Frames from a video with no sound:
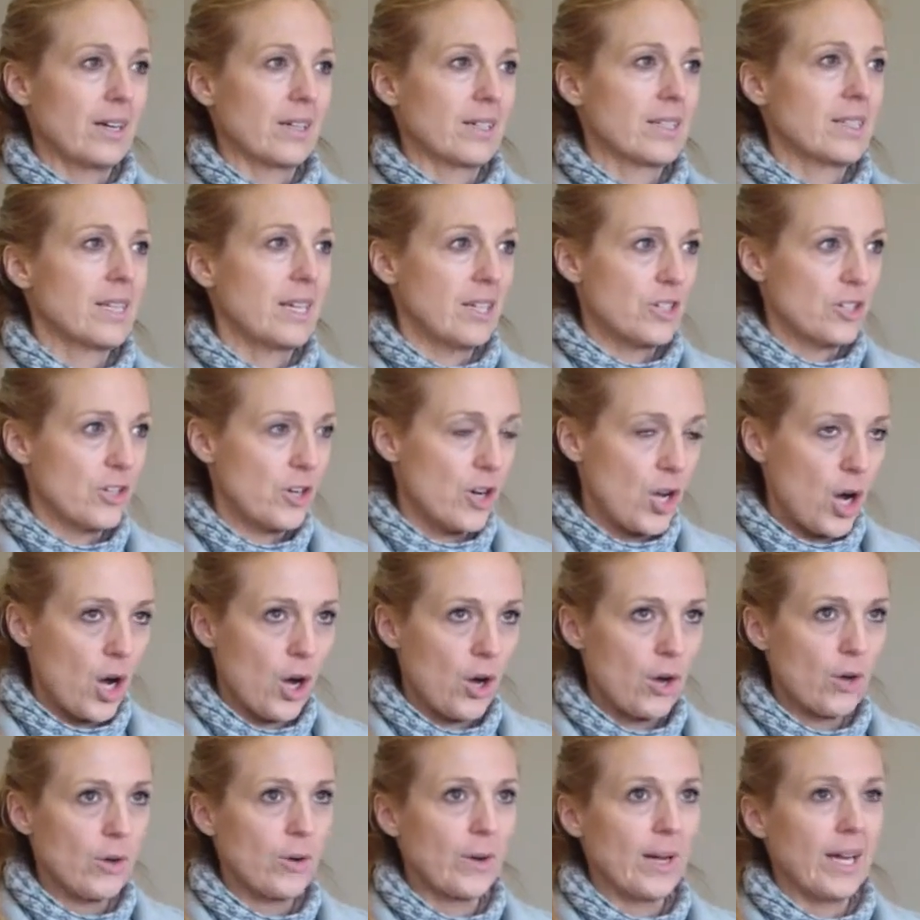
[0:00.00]
tend to
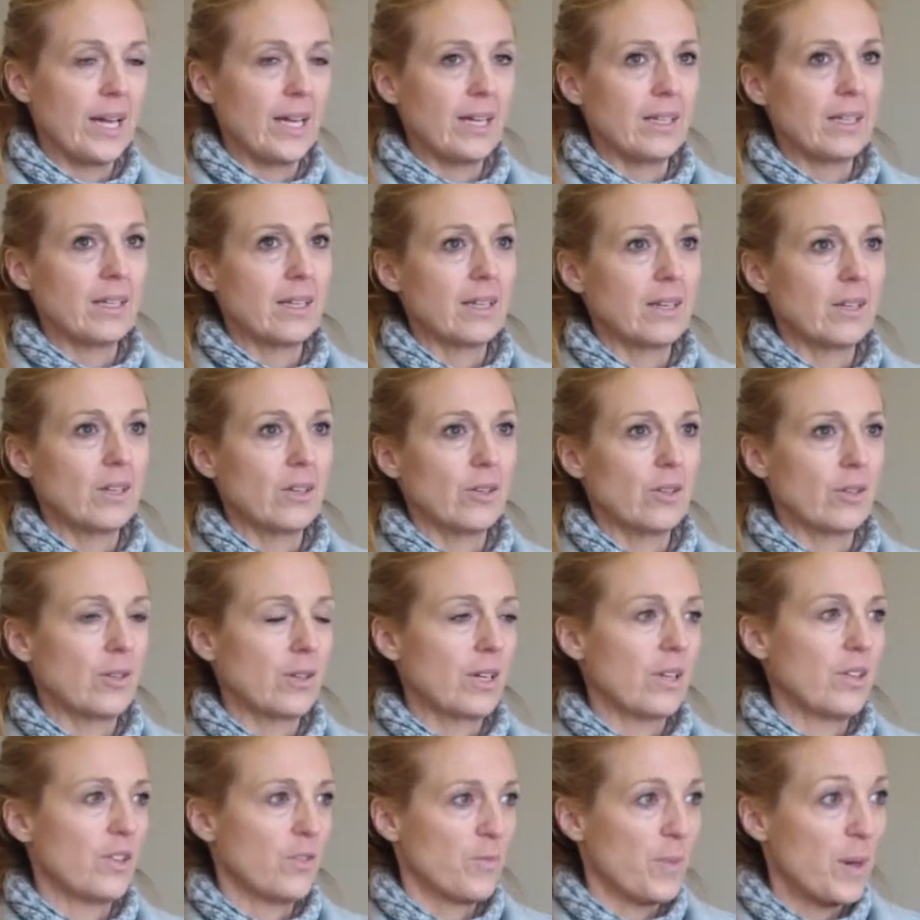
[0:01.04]
know and that
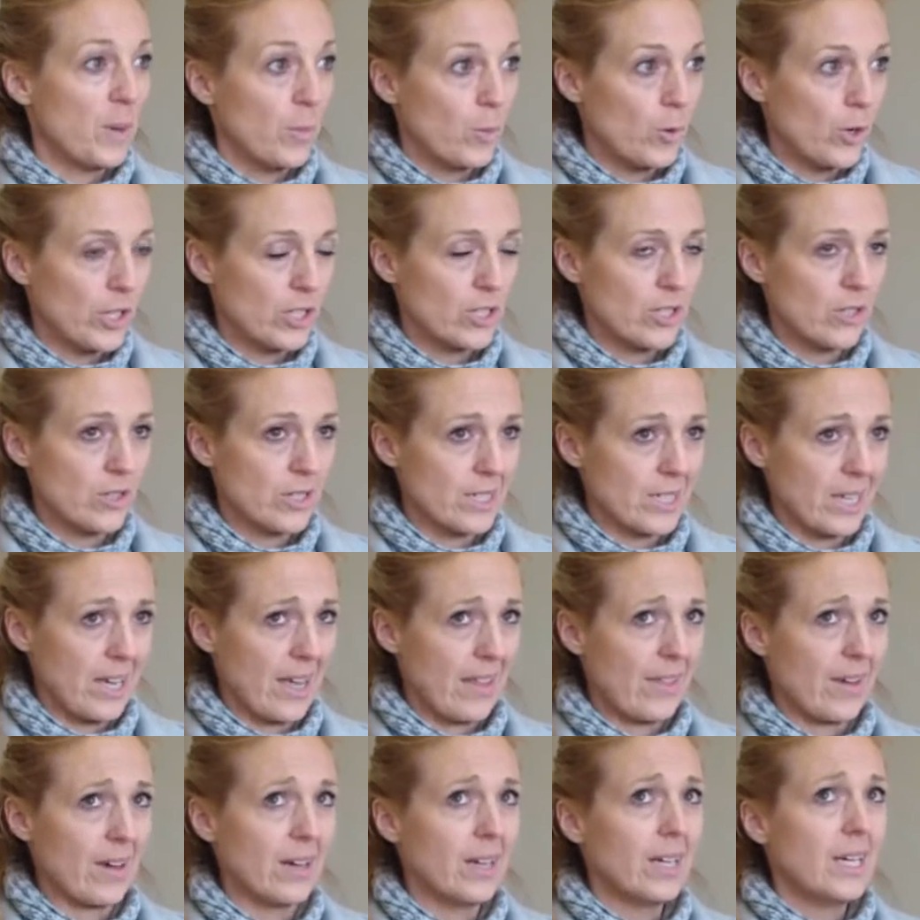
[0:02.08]
have been worked on
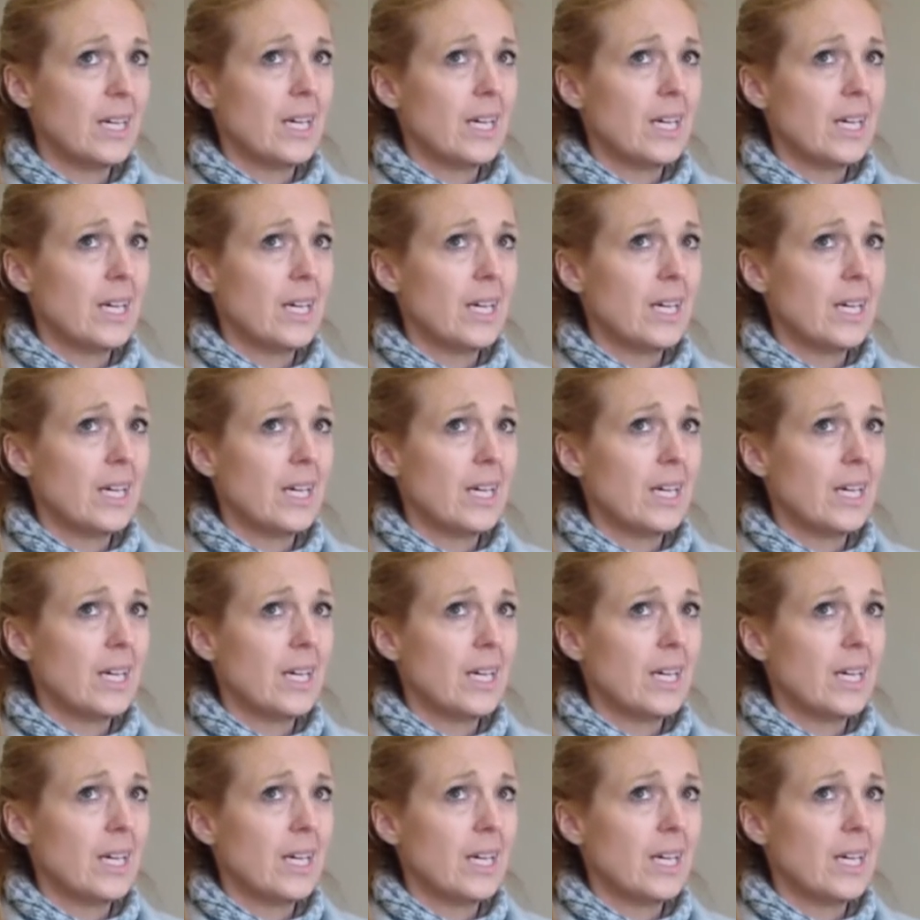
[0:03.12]
together.